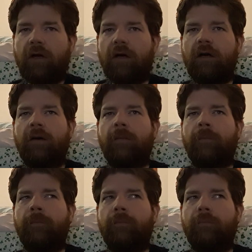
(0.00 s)

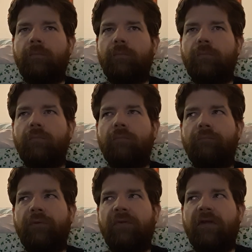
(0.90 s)

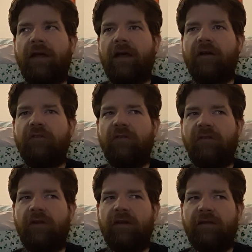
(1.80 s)
but the actions
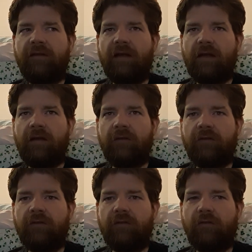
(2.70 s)
that he
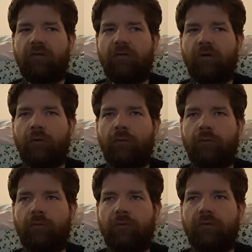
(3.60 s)
takes
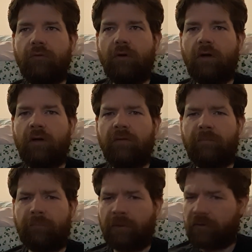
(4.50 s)
aren't the
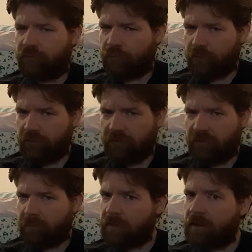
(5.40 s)
best choices
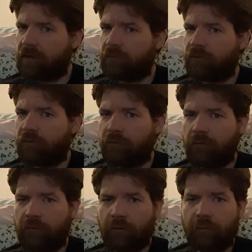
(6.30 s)
to make to do
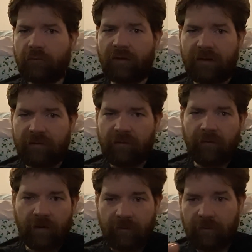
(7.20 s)
so, to get to
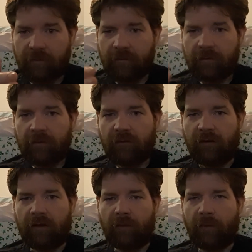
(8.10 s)
that, to
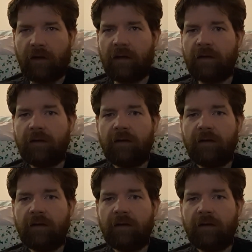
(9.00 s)
get away.